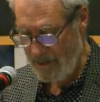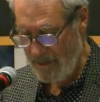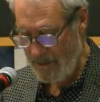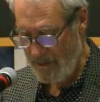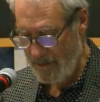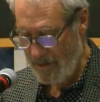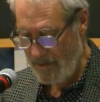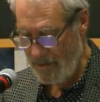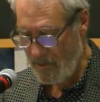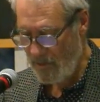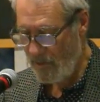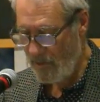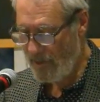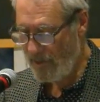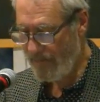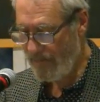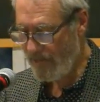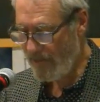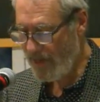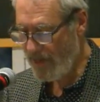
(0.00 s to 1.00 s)
No one
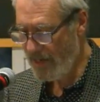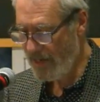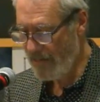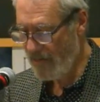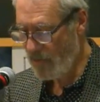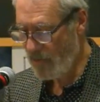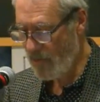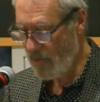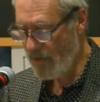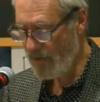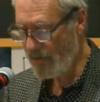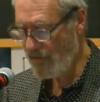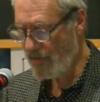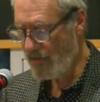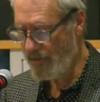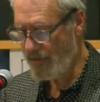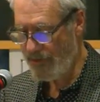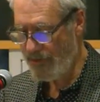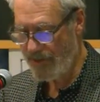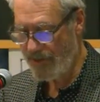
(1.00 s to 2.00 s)
ever came to worship
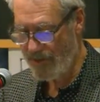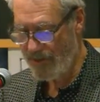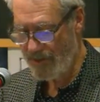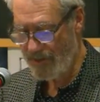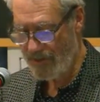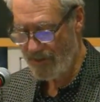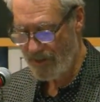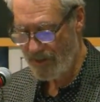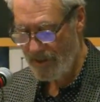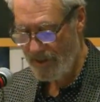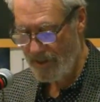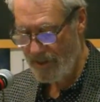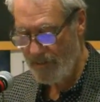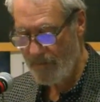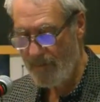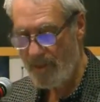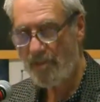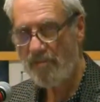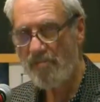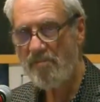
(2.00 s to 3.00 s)
there
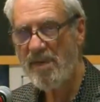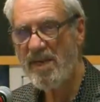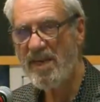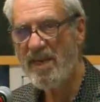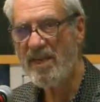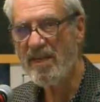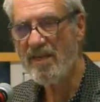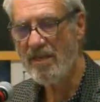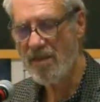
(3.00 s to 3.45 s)
but me.